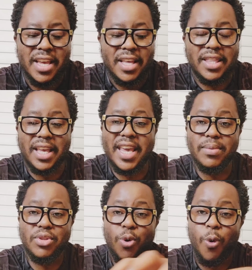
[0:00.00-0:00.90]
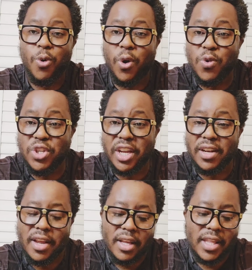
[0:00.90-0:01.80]
they came to the conclusion
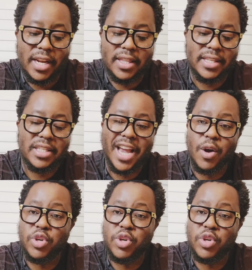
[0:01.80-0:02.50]
that this child